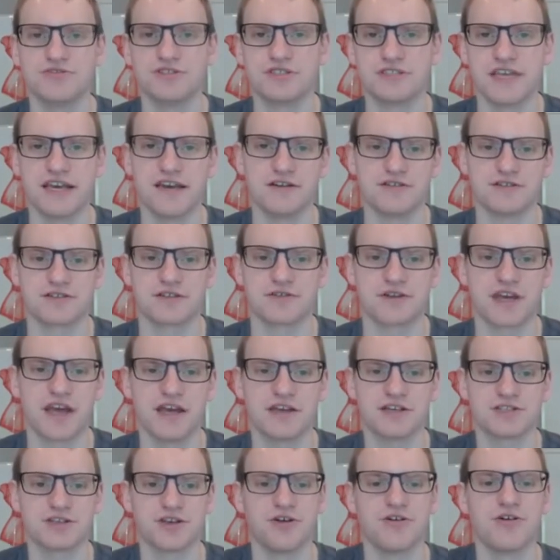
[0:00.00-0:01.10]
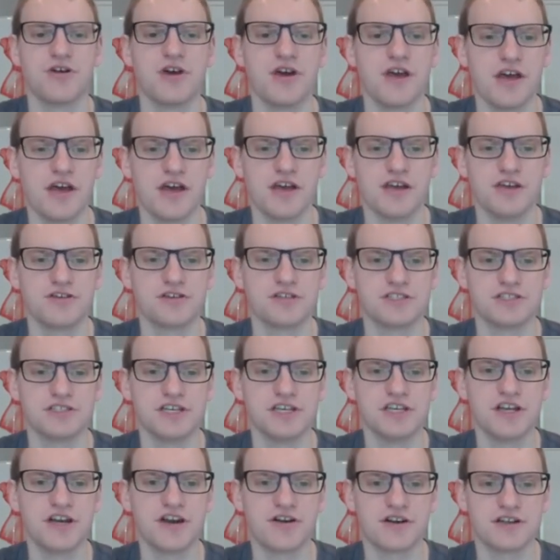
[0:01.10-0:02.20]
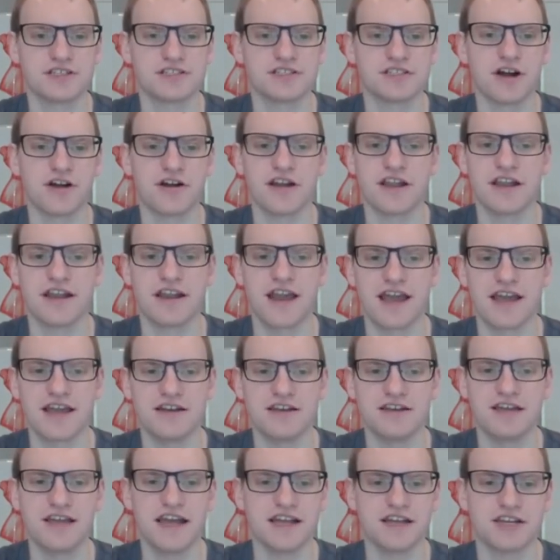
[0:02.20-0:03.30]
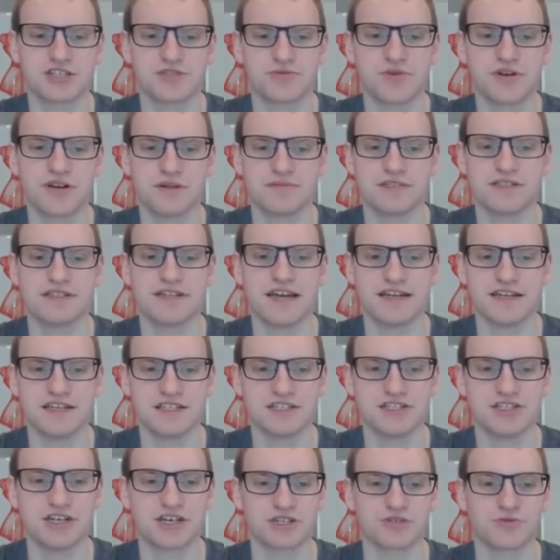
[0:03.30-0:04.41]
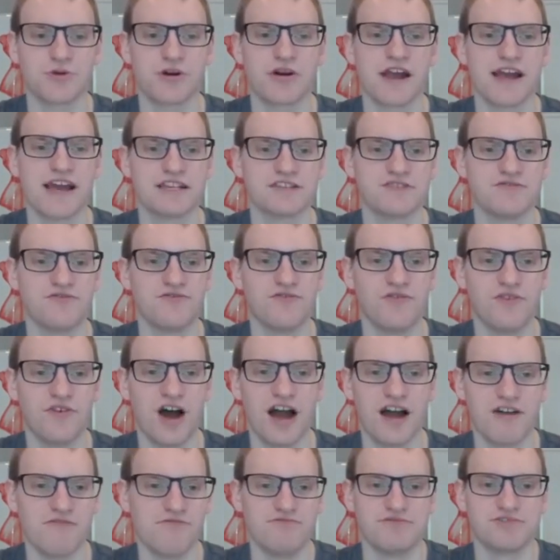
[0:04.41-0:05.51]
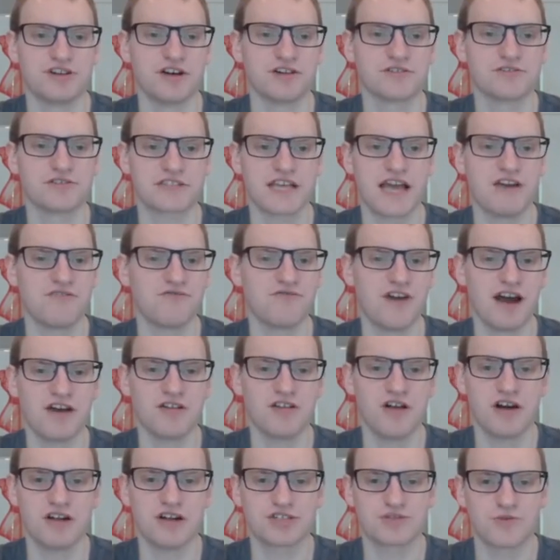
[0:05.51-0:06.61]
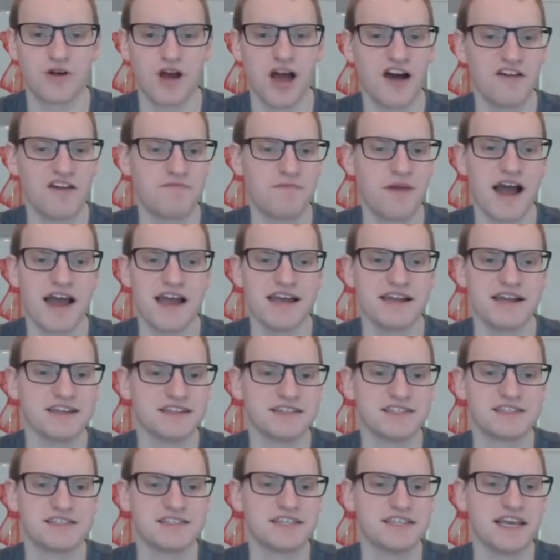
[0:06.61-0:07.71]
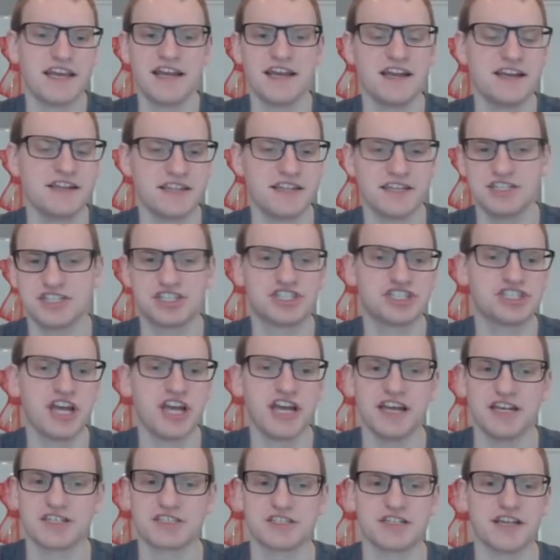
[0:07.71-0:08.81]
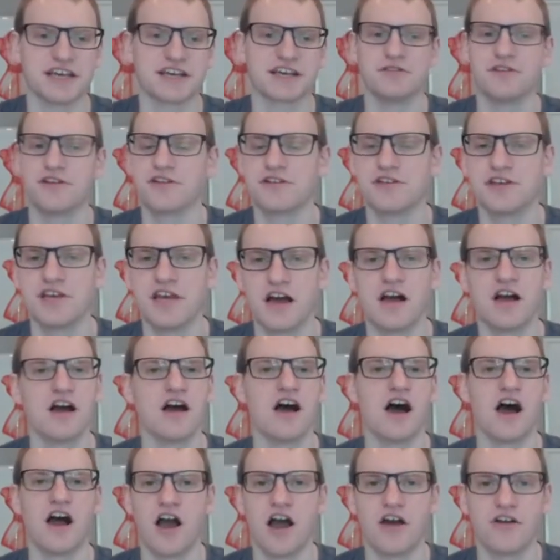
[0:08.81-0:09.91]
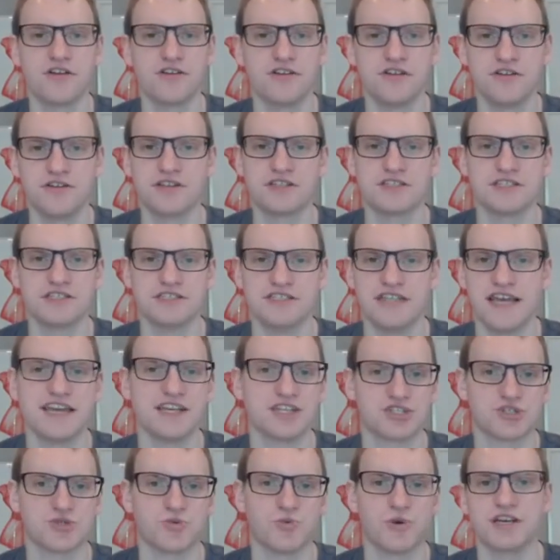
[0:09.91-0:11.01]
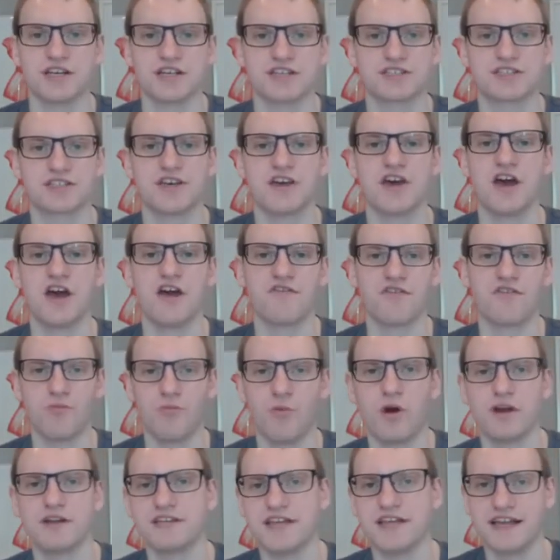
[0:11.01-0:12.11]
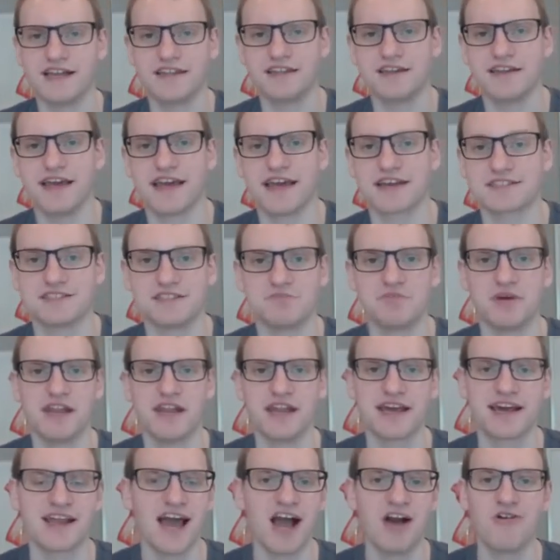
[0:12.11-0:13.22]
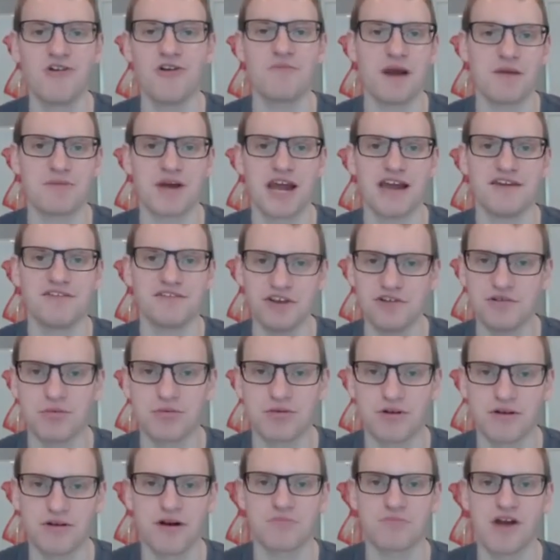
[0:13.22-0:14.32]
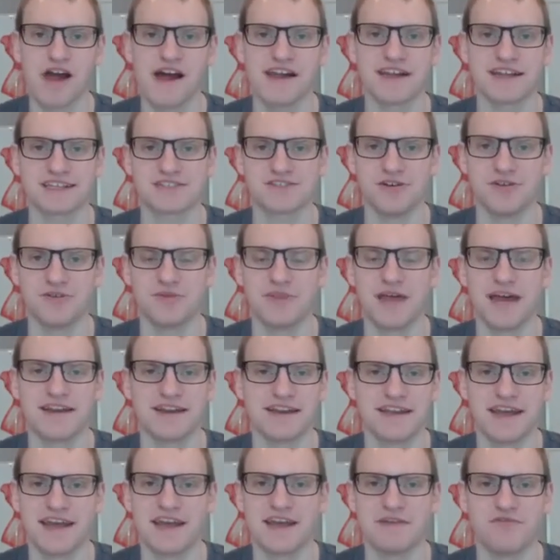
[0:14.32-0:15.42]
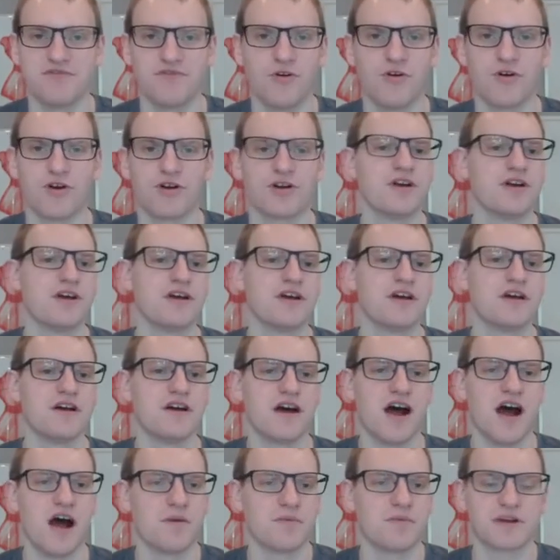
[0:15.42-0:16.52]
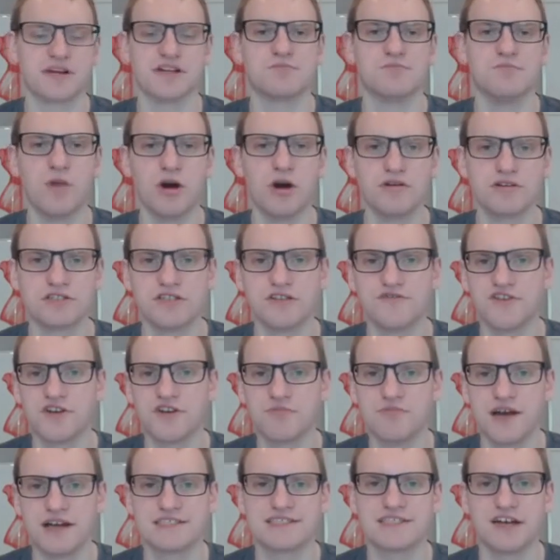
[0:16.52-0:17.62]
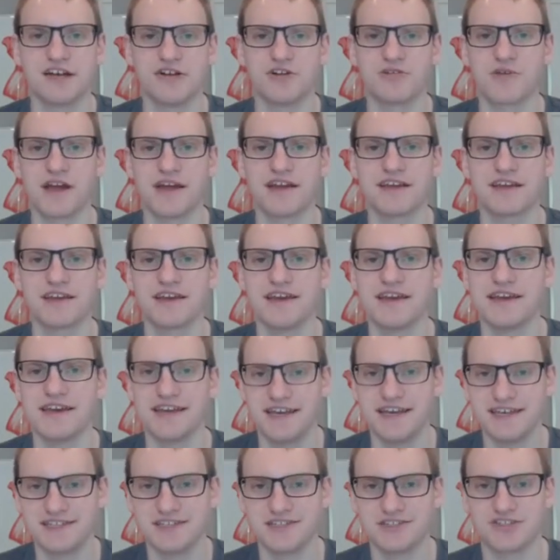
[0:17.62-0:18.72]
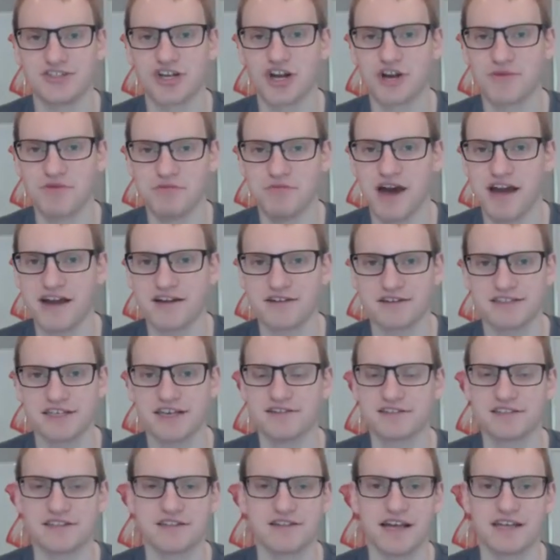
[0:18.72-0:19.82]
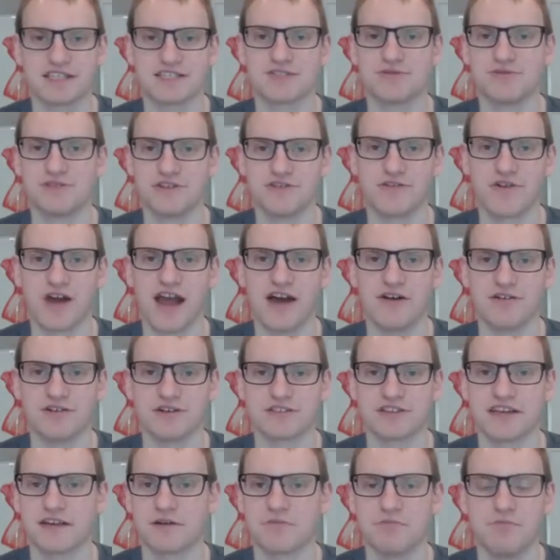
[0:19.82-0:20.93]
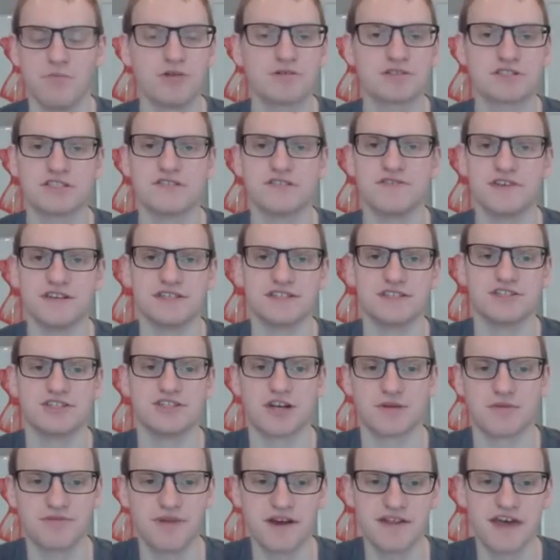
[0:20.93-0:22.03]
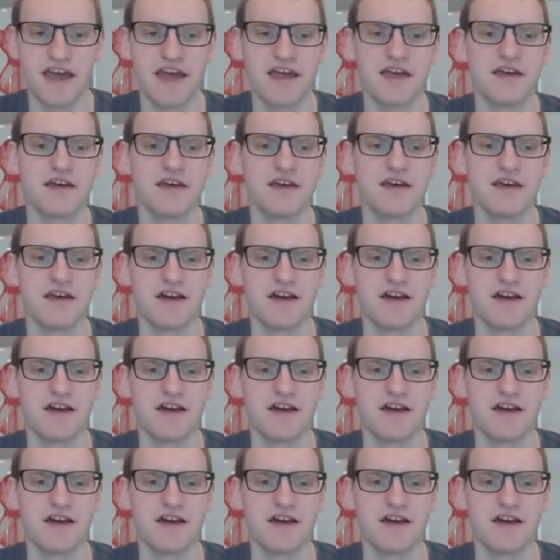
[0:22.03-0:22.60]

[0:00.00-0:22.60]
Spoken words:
sales, okay? So you can see here it started at 90 and just went up to 96, whereas Jungle Scout and Viral Launch were off by an insane, they just changed, like literally 100 units a day swings from one day to the next, depending on how well my private label product sold that day before. Because most of your bestseller rank is determined by your sales in the last 24 hours. Like most of it is determined by that.